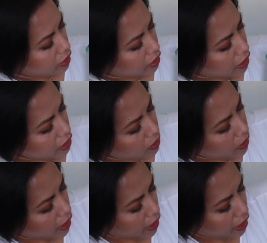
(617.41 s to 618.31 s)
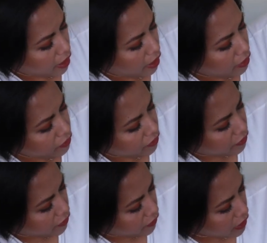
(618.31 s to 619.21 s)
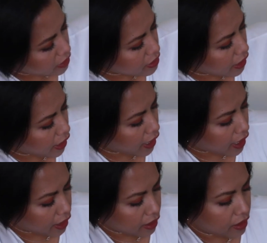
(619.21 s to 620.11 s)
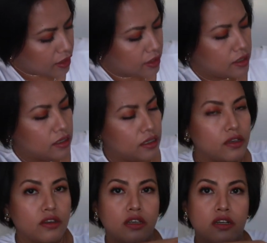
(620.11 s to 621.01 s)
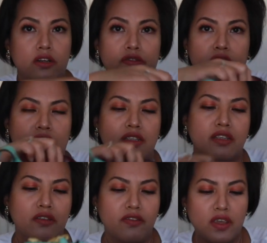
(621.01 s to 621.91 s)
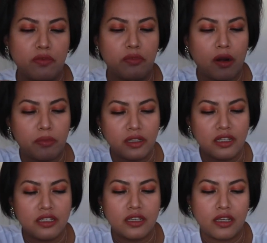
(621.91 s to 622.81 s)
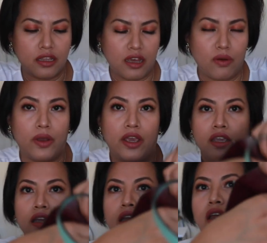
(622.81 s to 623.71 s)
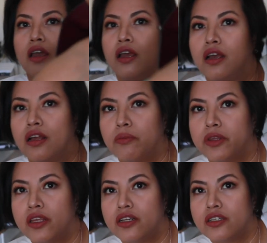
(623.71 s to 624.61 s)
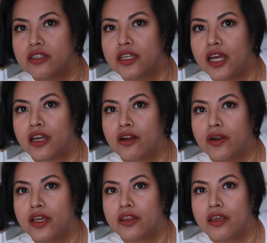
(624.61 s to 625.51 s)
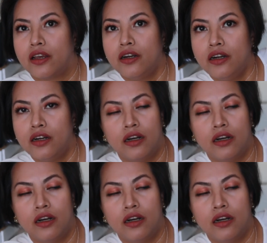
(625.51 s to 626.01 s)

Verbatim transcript: Then you have the tag. I don't know if you can properly see it that way, but there's a tag right there.